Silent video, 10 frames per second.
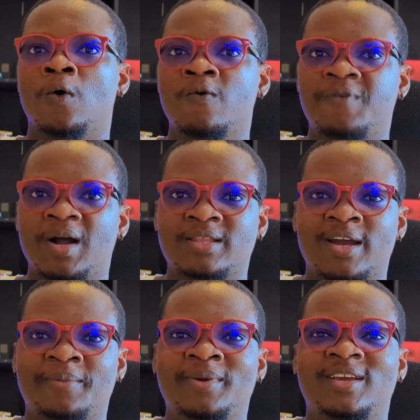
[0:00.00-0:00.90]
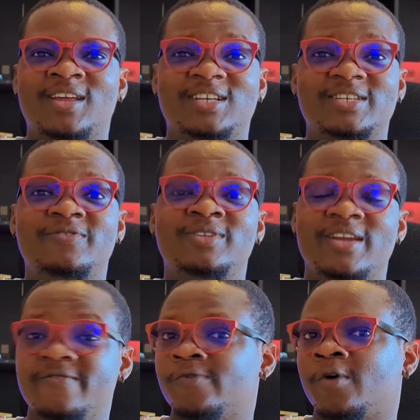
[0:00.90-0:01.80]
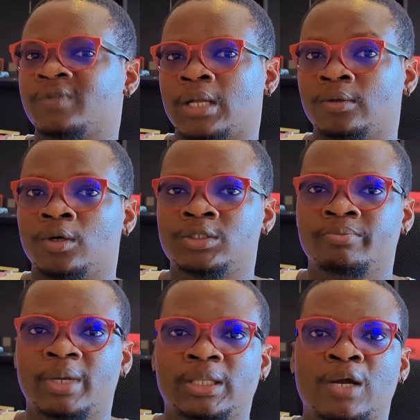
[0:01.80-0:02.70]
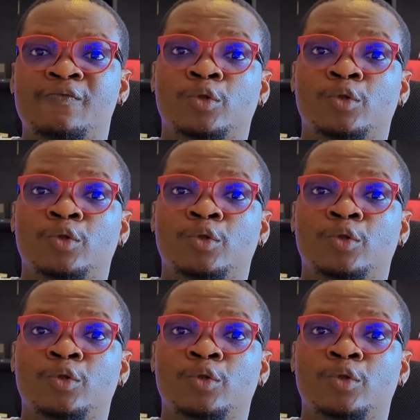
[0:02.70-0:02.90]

over time, it has even evolved and gotten better.